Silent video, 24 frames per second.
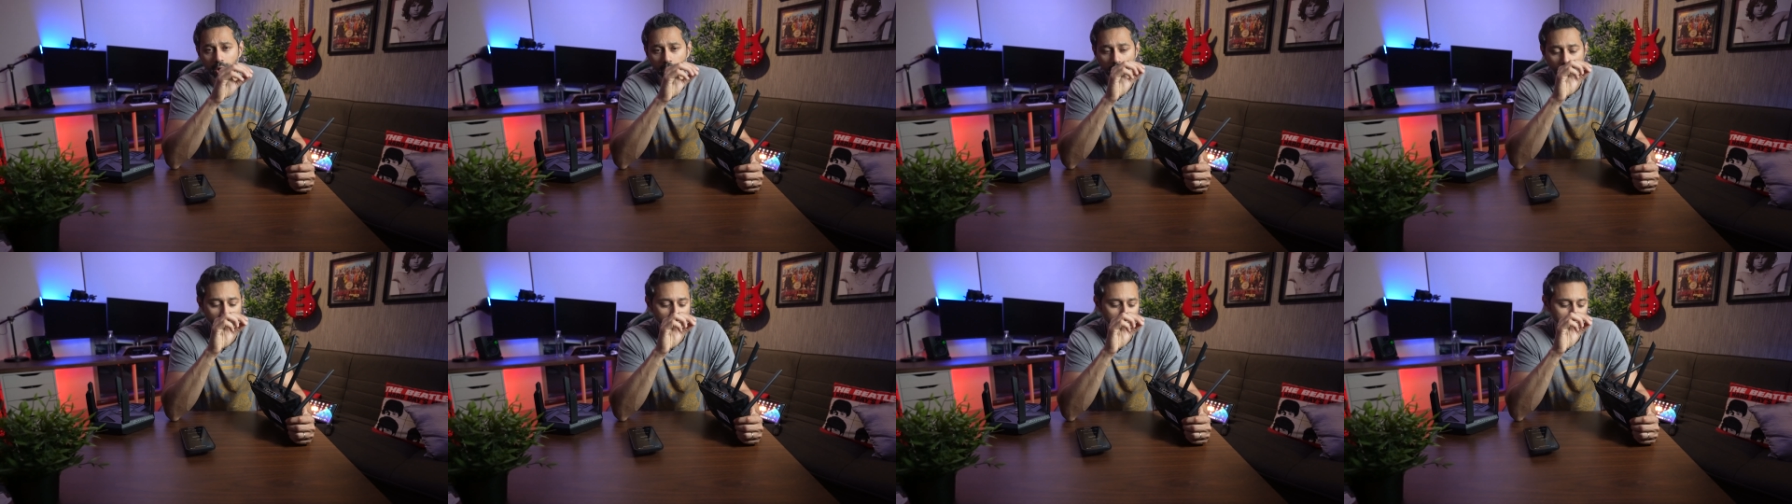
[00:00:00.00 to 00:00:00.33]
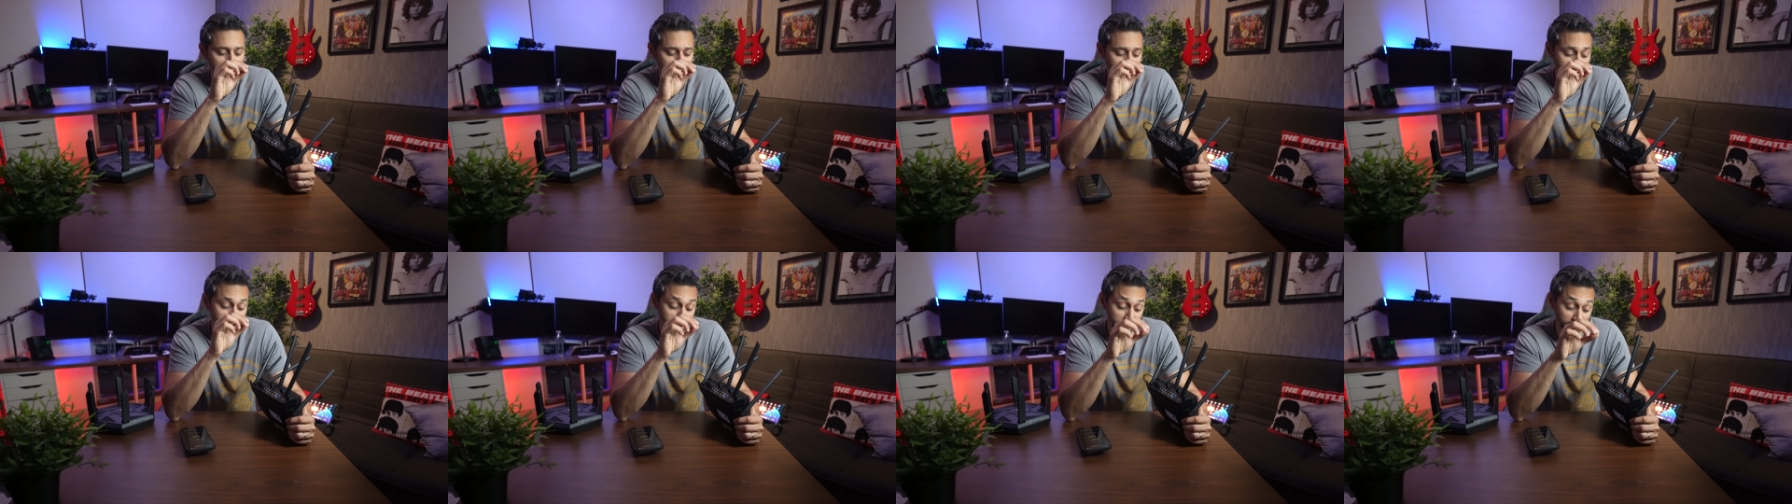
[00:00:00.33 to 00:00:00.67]
or
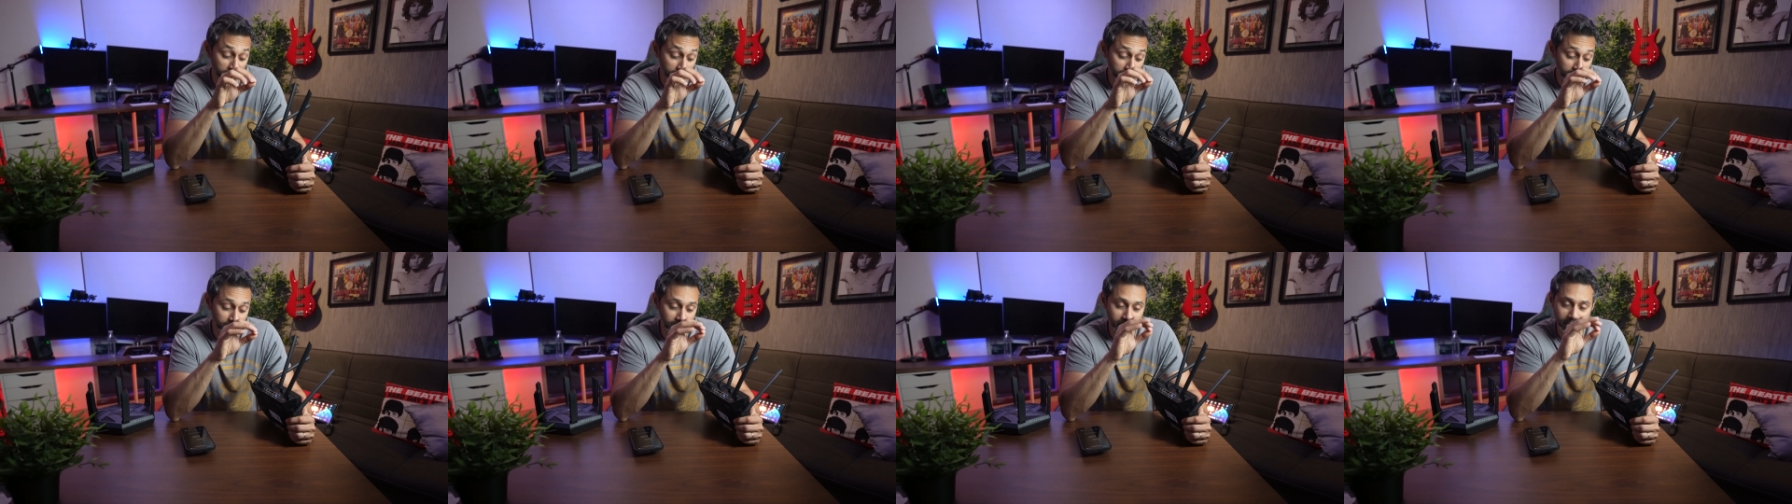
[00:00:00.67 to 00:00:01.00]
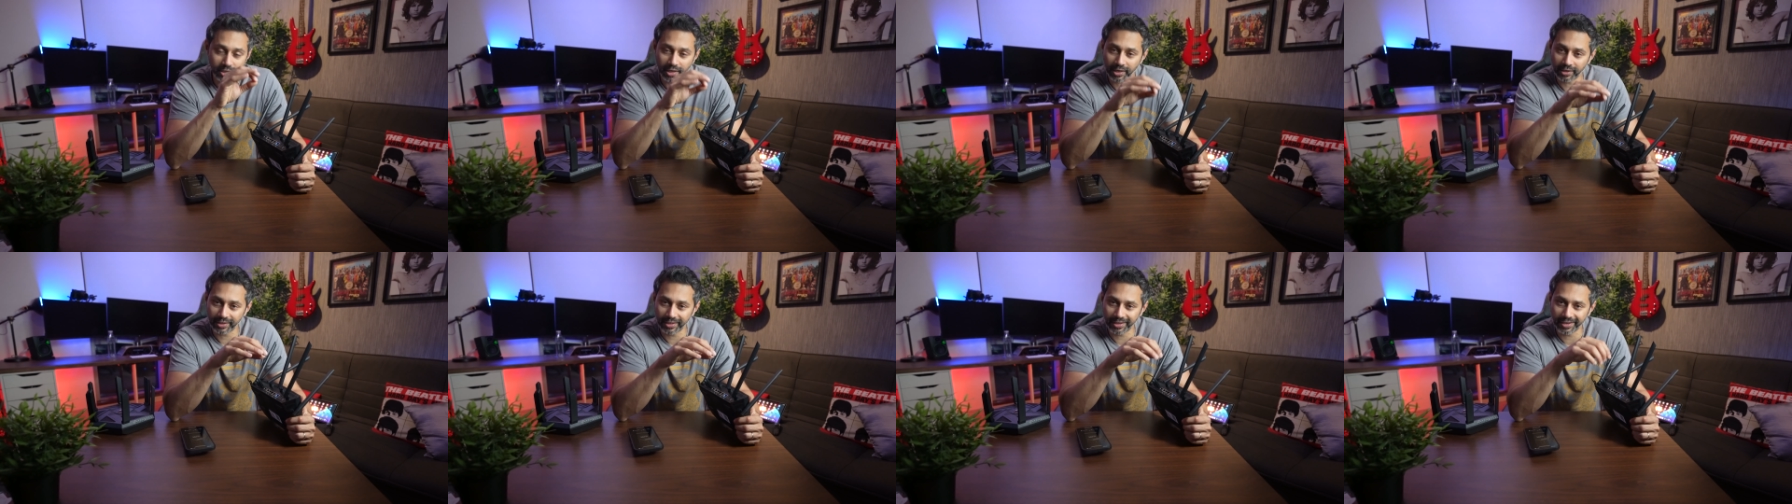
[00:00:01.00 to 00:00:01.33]
your jitters
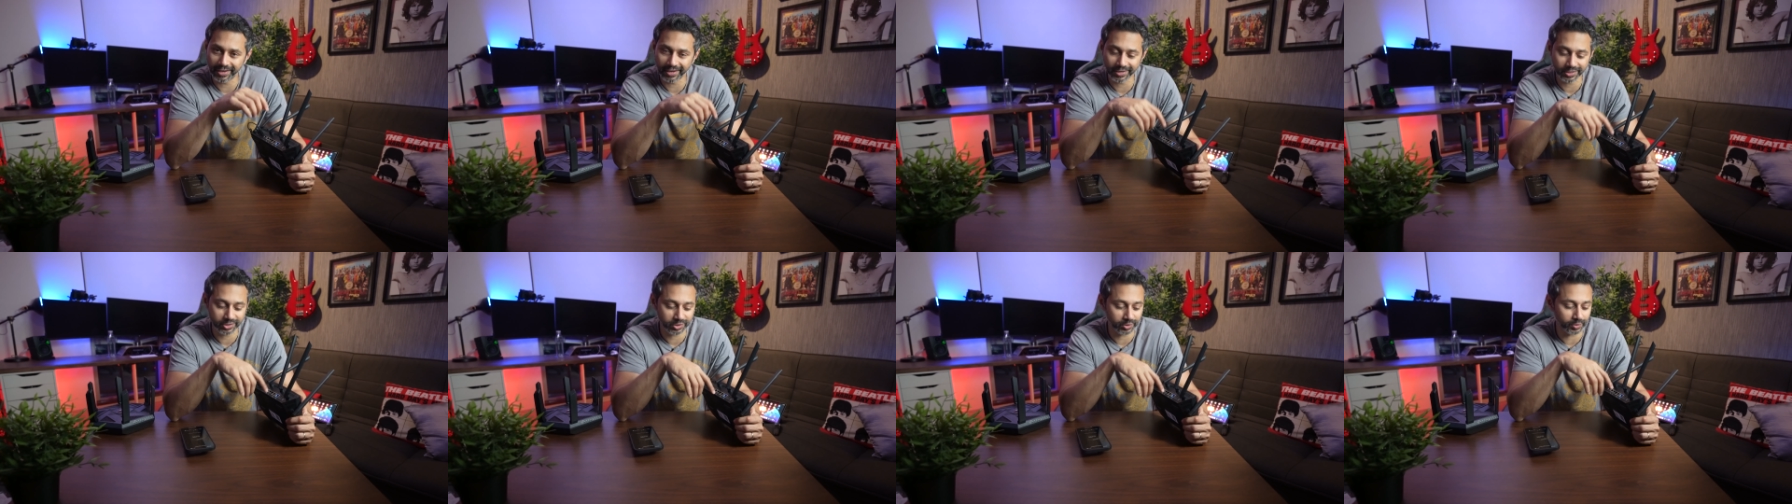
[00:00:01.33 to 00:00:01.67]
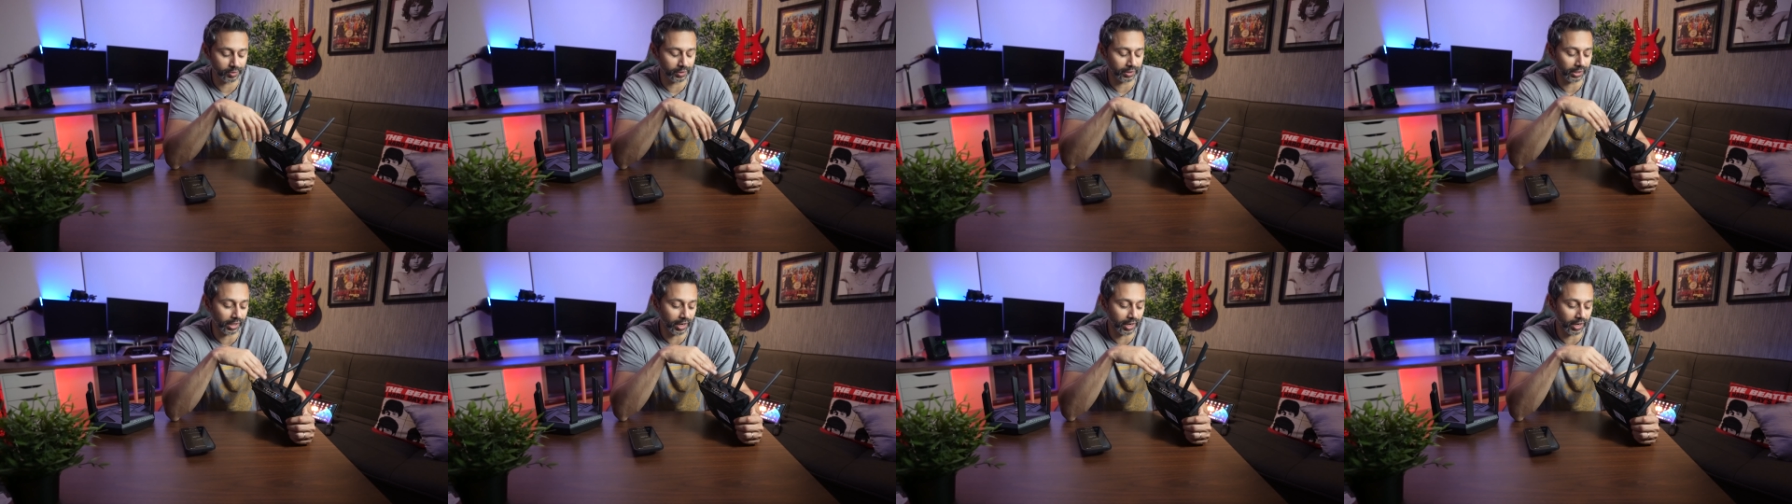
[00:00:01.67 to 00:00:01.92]
aren't there, so it